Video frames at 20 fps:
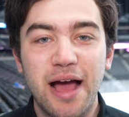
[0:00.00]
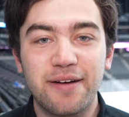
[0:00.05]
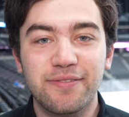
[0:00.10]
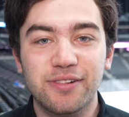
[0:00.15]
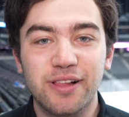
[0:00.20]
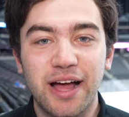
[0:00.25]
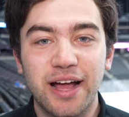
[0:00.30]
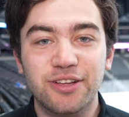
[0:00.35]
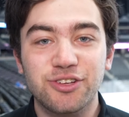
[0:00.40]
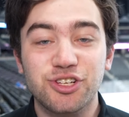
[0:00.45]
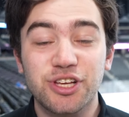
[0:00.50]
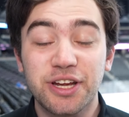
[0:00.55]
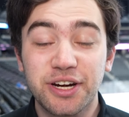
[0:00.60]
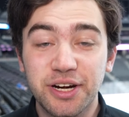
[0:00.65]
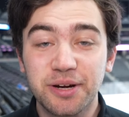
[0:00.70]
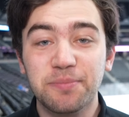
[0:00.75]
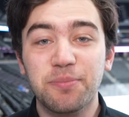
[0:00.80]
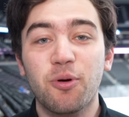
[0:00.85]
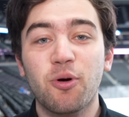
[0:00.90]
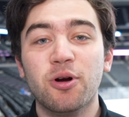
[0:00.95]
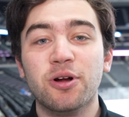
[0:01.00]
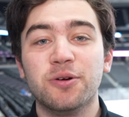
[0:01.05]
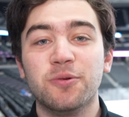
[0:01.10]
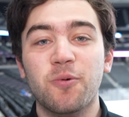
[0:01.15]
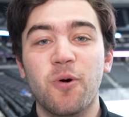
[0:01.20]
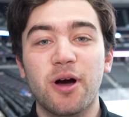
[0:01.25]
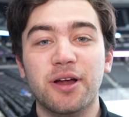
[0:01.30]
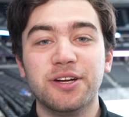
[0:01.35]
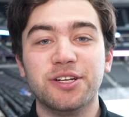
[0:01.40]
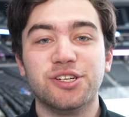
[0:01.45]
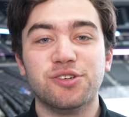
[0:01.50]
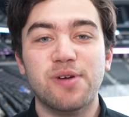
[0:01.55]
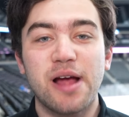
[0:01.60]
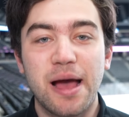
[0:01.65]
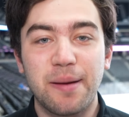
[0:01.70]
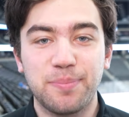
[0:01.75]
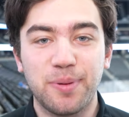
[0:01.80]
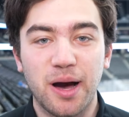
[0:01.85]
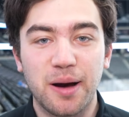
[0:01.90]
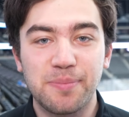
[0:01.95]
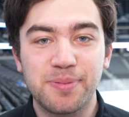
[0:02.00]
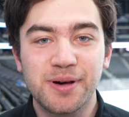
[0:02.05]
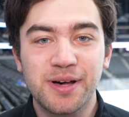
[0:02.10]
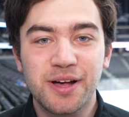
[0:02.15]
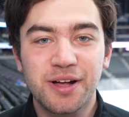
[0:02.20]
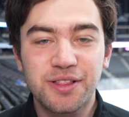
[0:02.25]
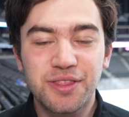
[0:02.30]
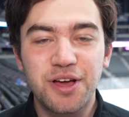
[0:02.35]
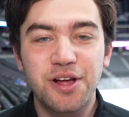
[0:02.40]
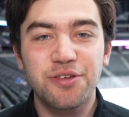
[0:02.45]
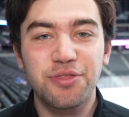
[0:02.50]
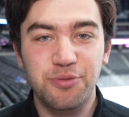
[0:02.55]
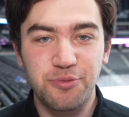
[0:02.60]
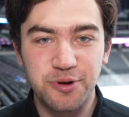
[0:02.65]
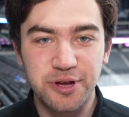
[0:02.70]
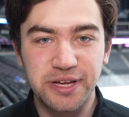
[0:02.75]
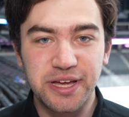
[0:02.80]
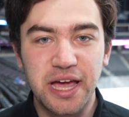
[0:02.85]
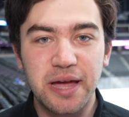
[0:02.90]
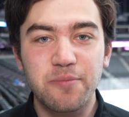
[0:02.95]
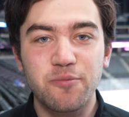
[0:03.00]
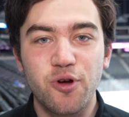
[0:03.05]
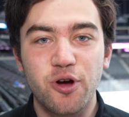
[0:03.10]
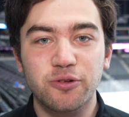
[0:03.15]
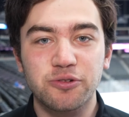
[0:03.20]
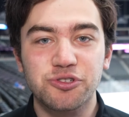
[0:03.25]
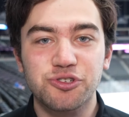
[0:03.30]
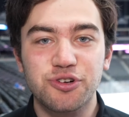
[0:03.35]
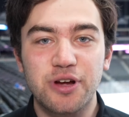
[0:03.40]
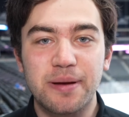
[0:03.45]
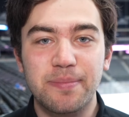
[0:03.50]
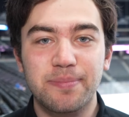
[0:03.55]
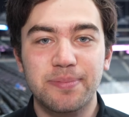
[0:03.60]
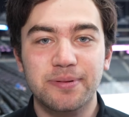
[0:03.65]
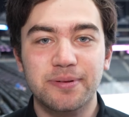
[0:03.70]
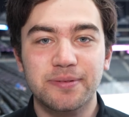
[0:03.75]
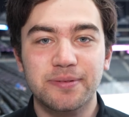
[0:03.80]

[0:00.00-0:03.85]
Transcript: Avalanche in an important one to wrap up their three-game road trip.